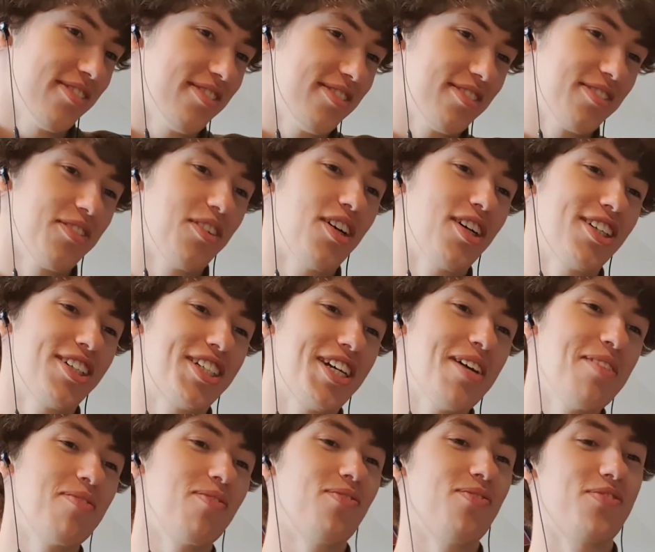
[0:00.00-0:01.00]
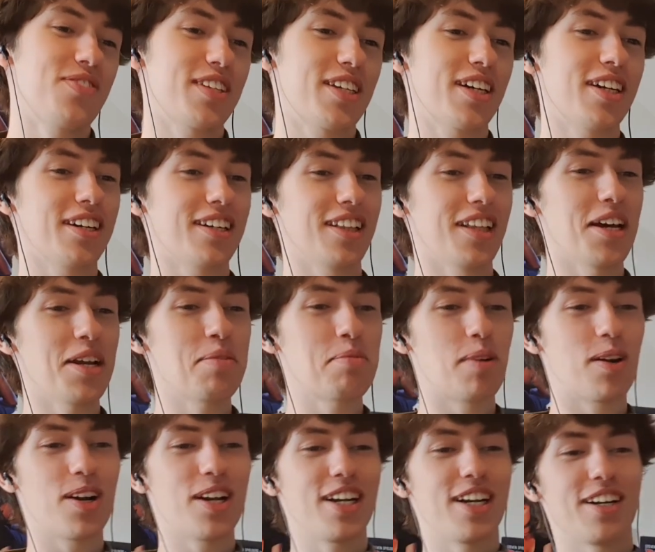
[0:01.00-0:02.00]
What a shame. Glenn
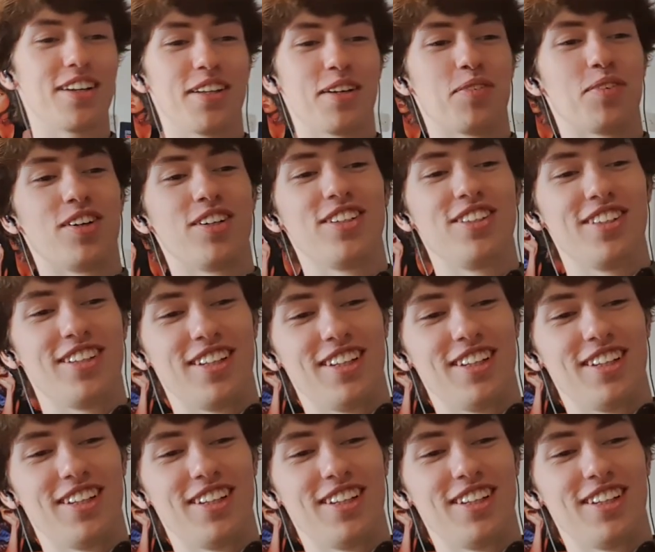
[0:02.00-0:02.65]
Murray nearly won you the league.